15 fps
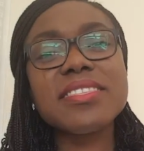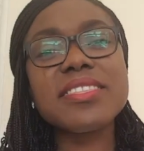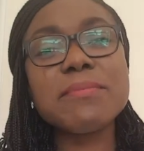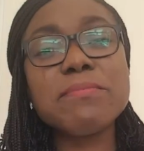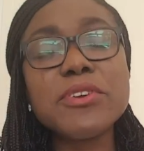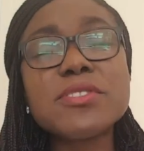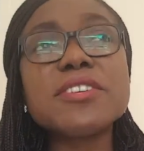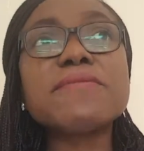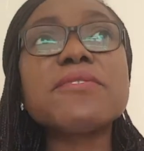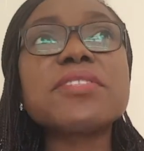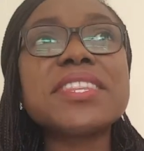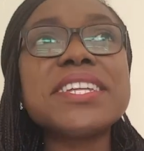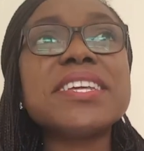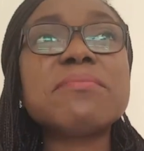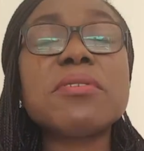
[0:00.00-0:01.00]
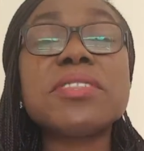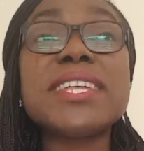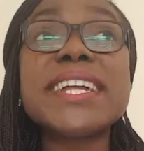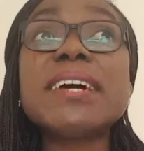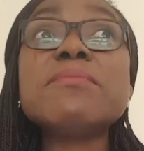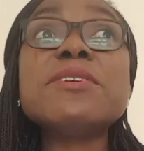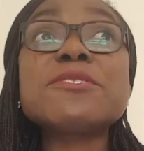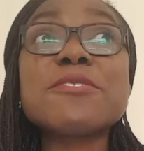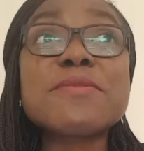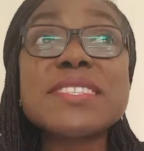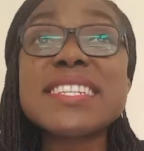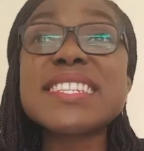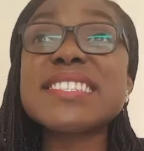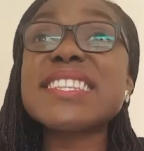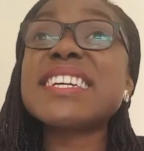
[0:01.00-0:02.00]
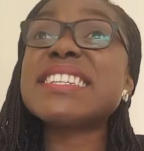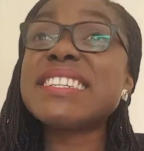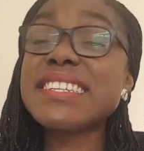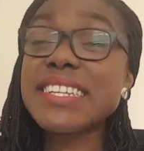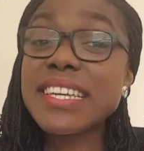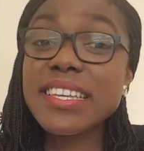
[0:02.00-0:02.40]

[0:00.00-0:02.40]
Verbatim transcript: The beautiful thing about dynamics of seed is that